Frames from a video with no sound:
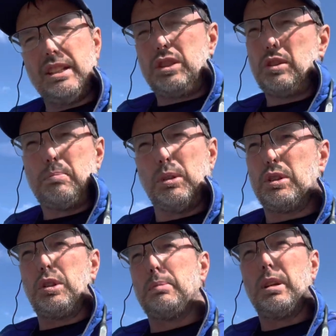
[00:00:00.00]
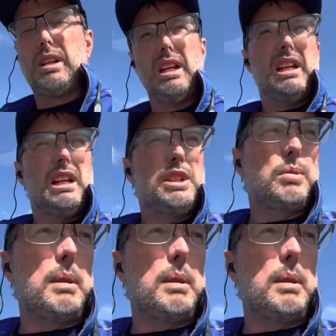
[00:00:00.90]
Super, super sweet